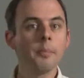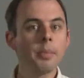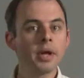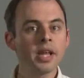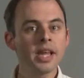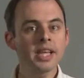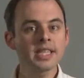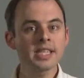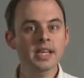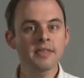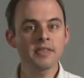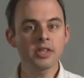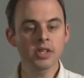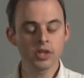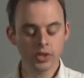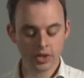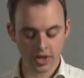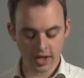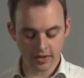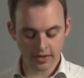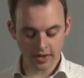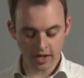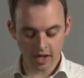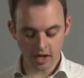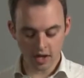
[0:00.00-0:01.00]
But let's have a
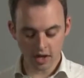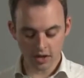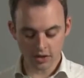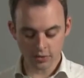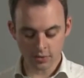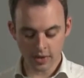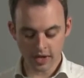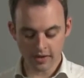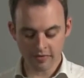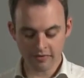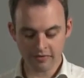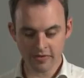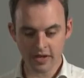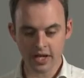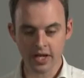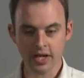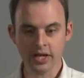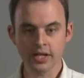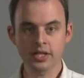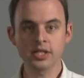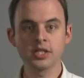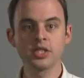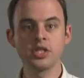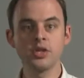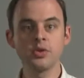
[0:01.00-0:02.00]
look at the hardware
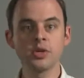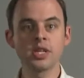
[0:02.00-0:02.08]
first.